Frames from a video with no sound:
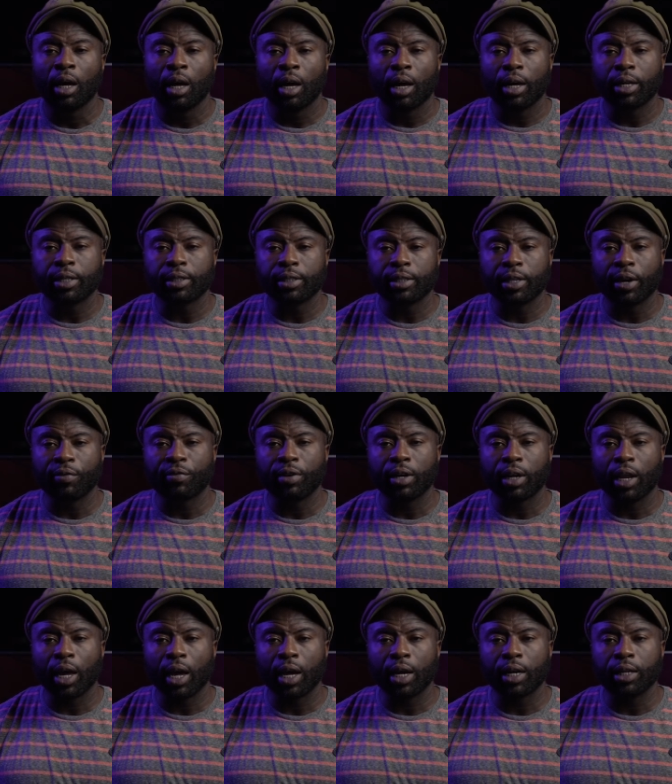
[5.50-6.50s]
in 7
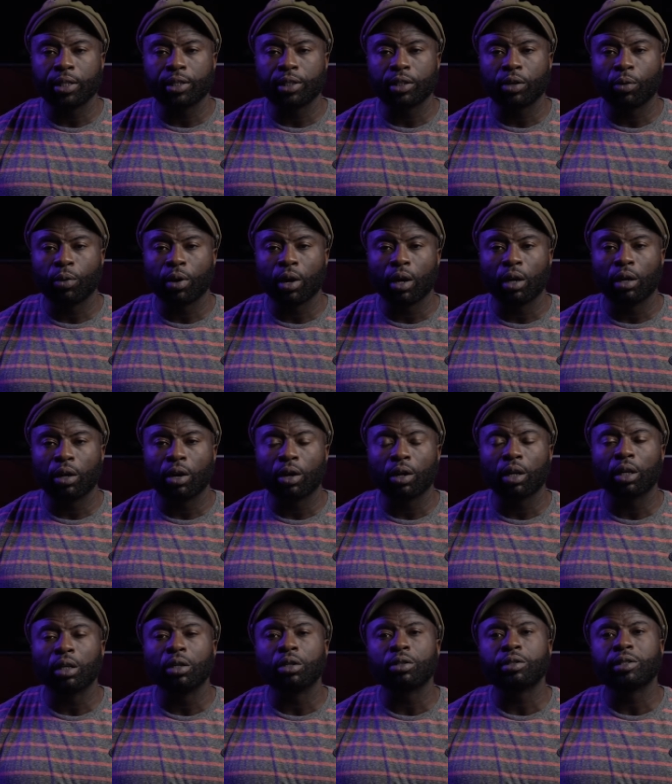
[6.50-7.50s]
days, so we're going to learn a
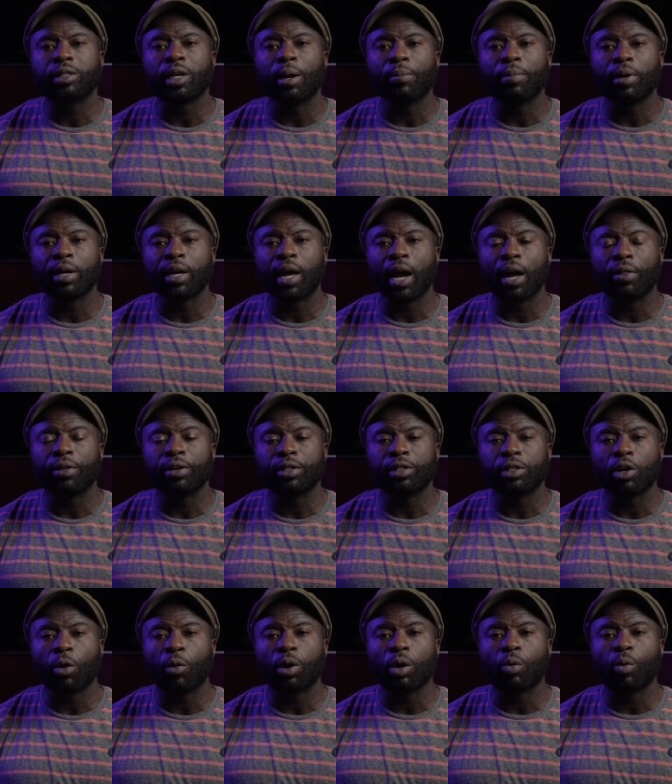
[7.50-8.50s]
little something together.
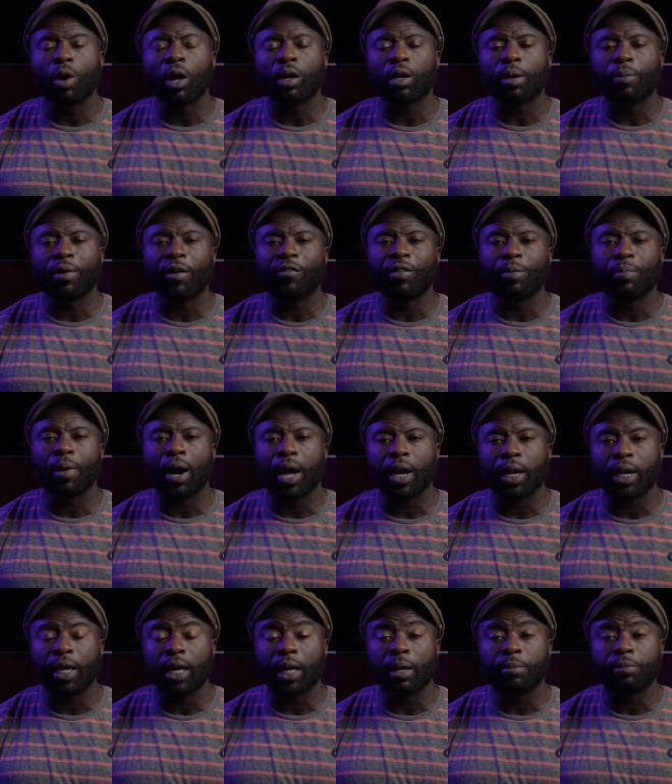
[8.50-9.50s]
So I want to welcome everybody
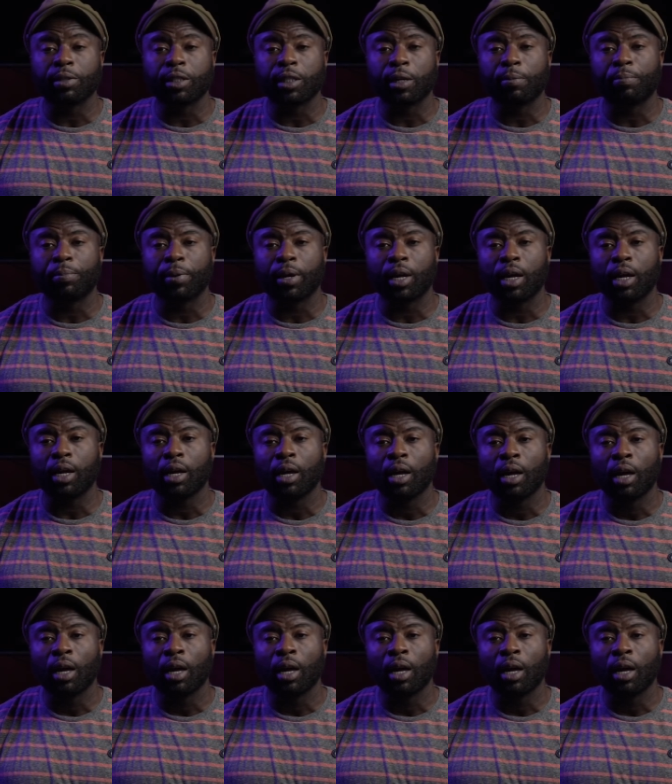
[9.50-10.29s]
to MCP